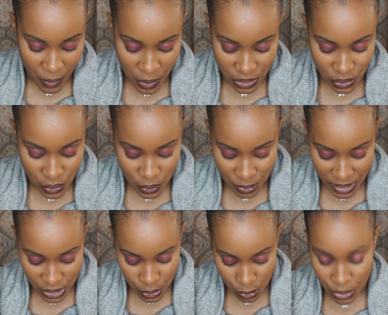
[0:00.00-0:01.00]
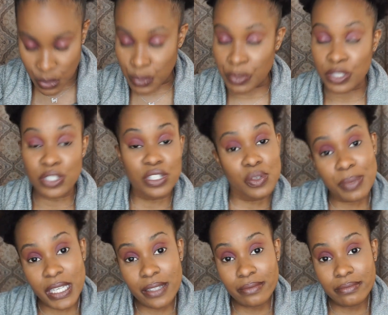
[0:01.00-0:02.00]
want to be super duper
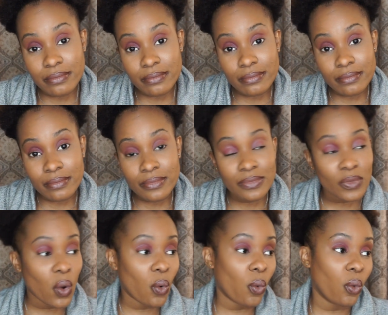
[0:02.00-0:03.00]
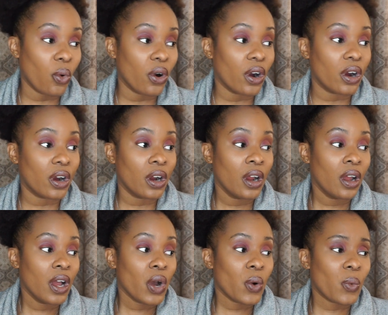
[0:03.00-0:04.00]
snoopy or
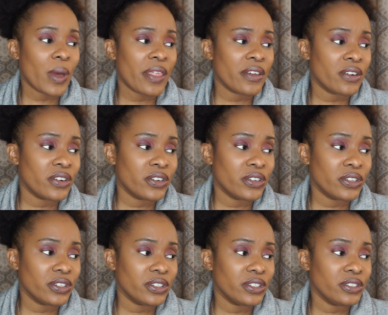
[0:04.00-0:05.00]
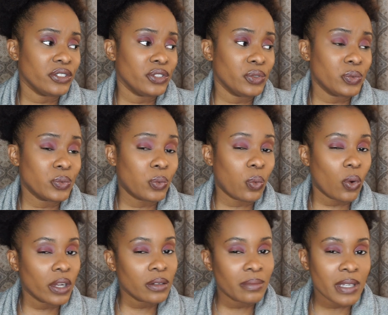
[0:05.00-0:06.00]
whether you
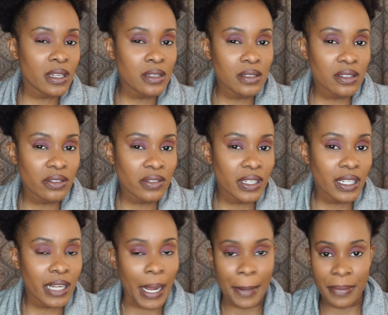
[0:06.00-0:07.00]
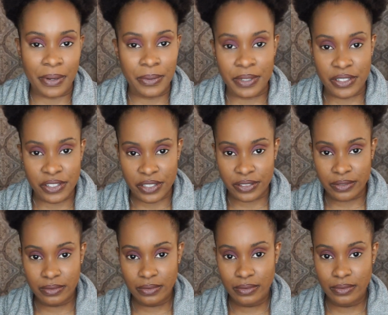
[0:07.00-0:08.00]
want me to read it, I'm not going in your journal
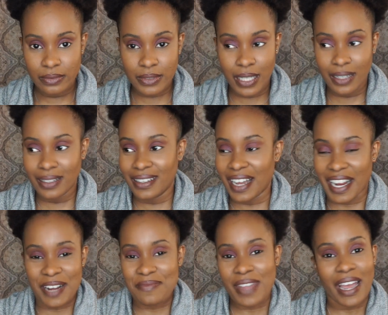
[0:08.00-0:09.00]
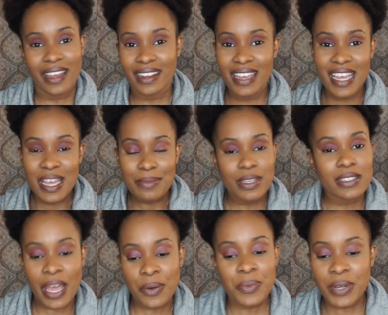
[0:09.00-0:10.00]
like I'm not because
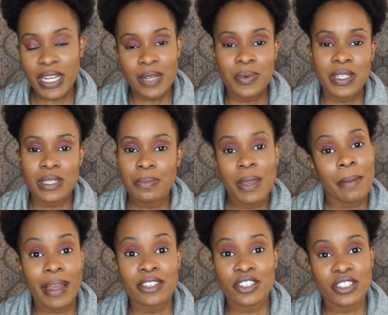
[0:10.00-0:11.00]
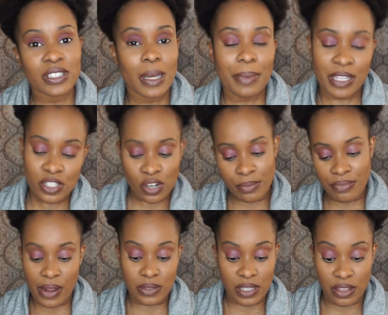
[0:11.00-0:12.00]
I don't want anyone to pick my journal up and start
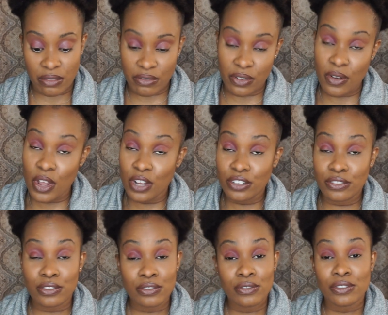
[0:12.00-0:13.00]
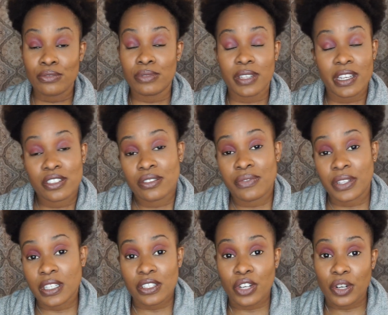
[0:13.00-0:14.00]
browsing through. You do, you will get your
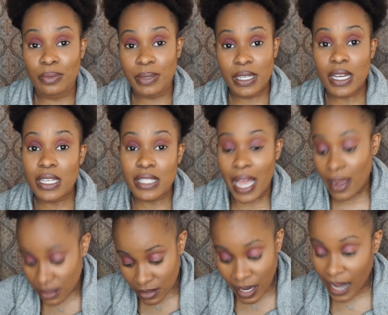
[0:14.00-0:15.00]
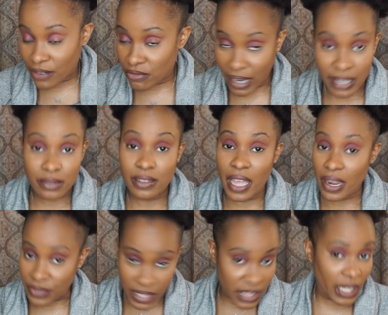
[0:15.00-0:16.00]
feelings hurt because I, I write
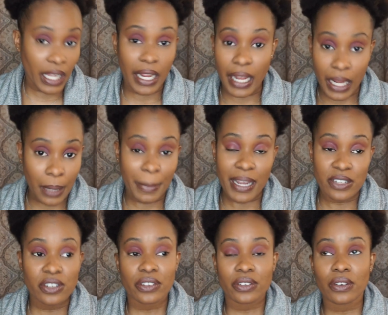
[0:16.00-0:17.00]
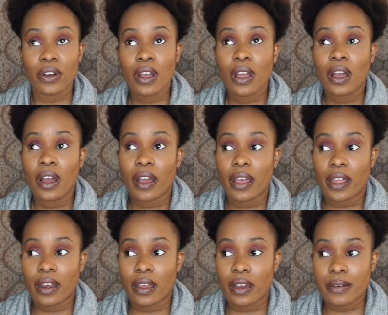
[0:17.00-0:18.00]
everything in my journal.
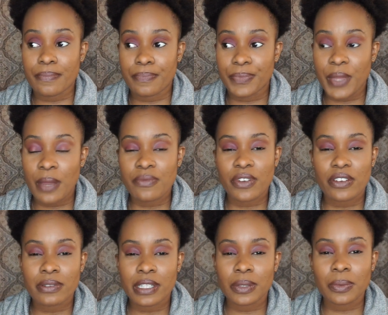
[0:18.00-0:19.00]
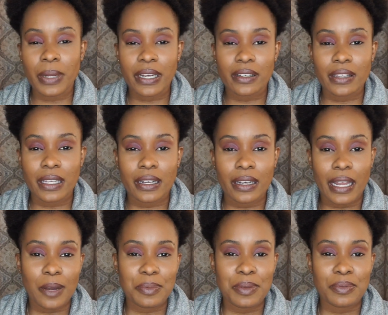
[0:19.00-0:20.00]
And um, I'm very well aware that
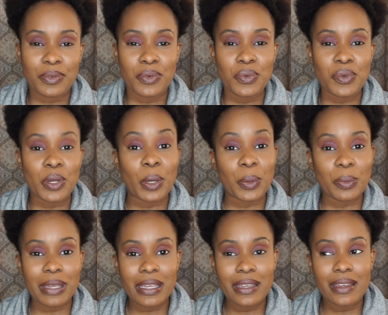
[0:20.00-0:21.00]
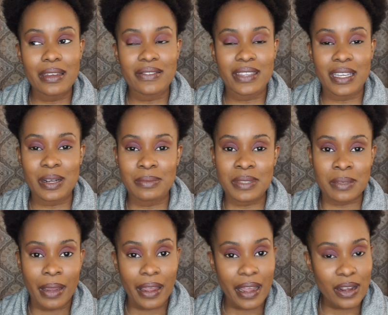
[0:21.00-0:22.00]
now people who know me, if they come to
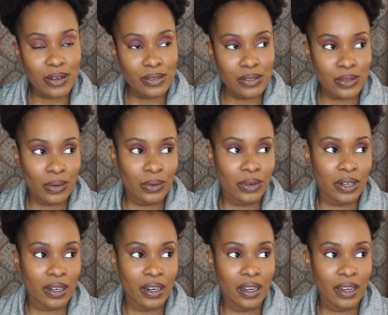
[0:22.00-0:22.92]
my house or